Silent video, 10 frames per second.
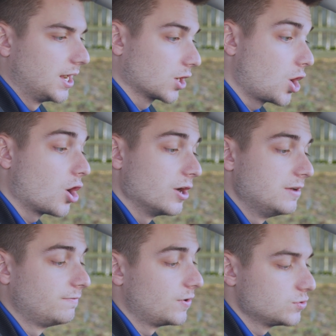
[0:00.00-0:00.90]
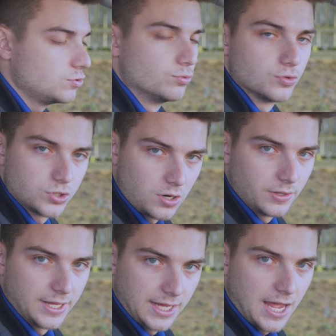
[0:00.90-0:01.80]
car info, Subaru
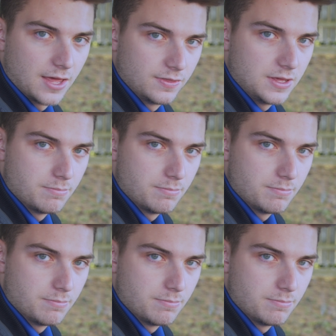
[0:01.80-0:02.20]
Starlink, and the